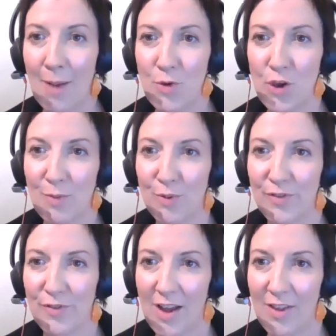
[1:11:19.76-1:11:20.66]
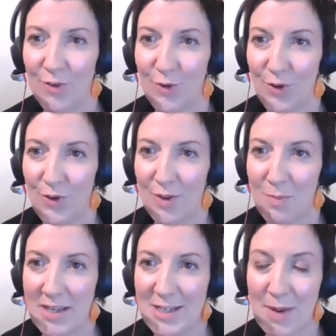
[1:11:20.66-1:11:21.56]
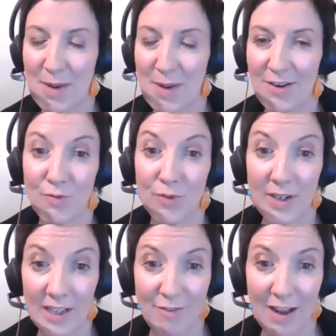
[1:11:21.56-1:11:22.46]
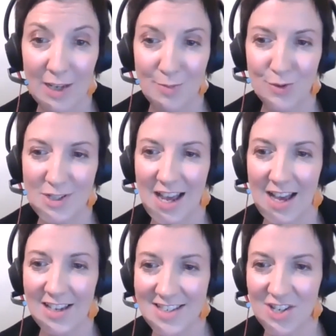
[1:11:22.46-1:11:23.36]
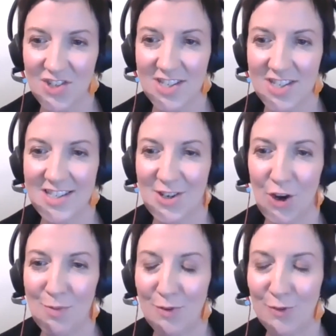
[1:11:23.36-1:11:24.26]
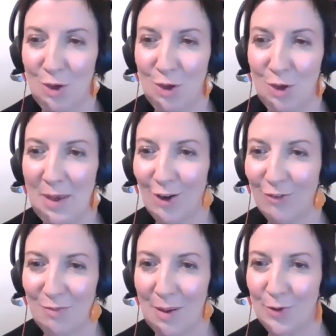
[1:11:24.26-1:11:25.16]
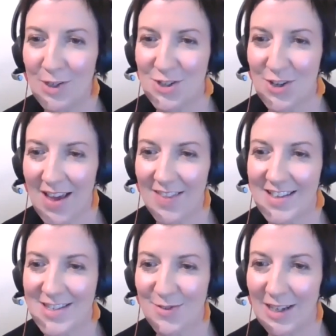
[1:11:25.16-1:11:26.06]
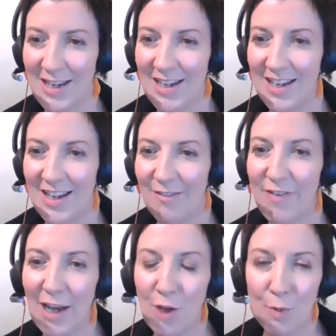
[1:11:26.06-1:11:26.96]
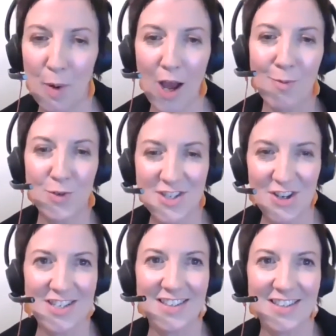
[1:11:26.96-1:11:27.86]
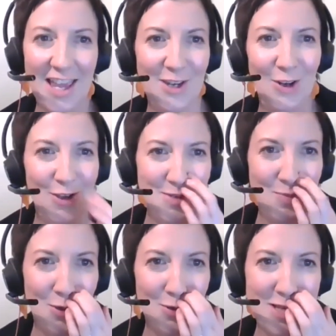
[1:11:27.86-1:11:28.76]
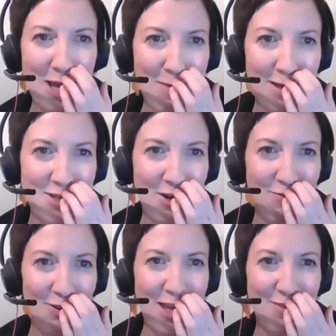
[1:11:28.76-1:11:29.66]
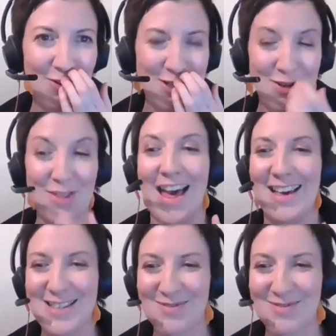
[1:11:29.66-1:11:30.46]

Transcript: um, you can provide through the Mentimeter is really valuable to us. So just as a note before you peel sure. off, if people could do that, that's really valuable. But I'm also taking notes on what you're saying, Meg, so I don't feel like you've got to do that